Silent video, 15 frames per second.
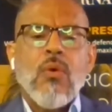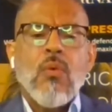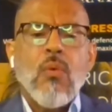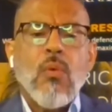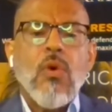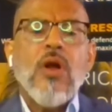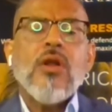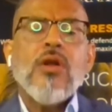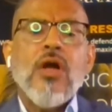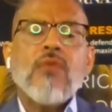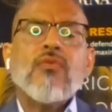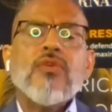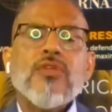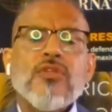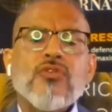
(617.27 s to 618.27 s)
what
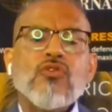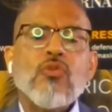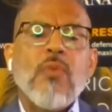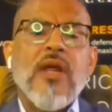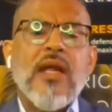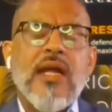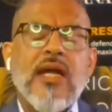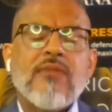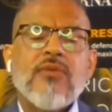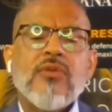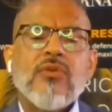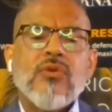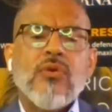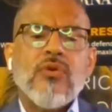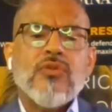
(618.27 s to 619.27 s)
coverages you may have
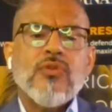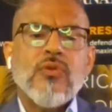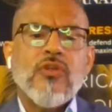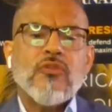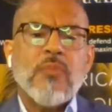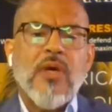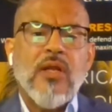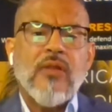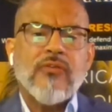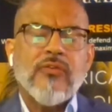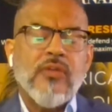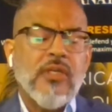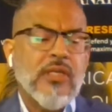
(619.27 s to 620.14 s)
under your insurance policy.